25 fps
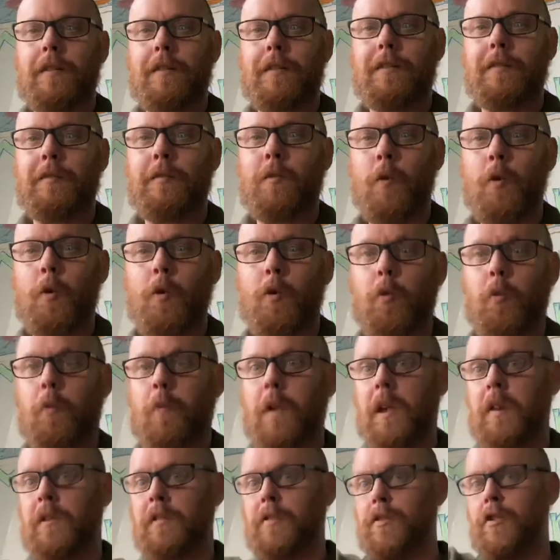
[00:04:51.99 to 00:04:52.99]
North would
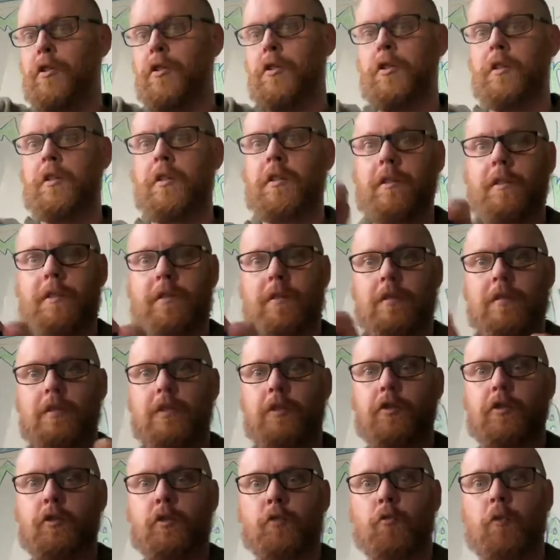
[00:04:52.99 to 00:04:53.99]
be a certain
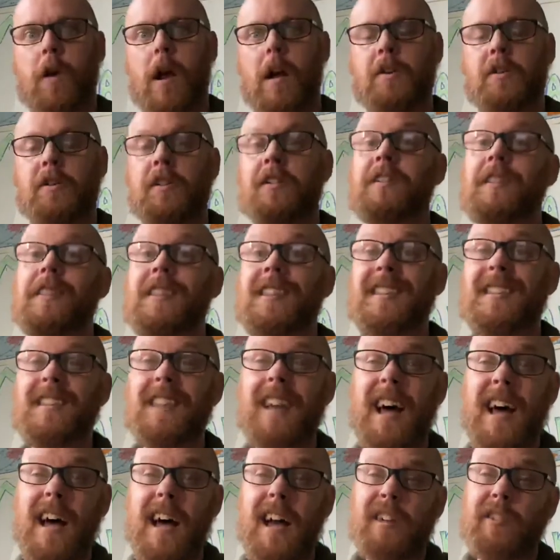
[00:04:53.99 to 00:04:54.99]
direction to the
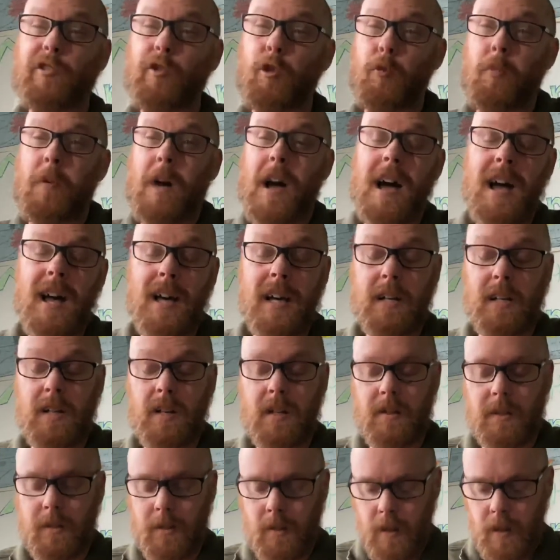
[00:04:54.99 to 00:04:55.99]
sides or behind
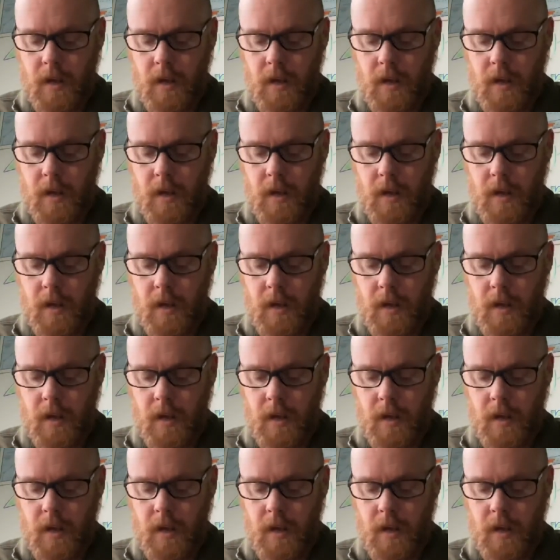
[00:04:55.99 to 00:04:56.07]
us.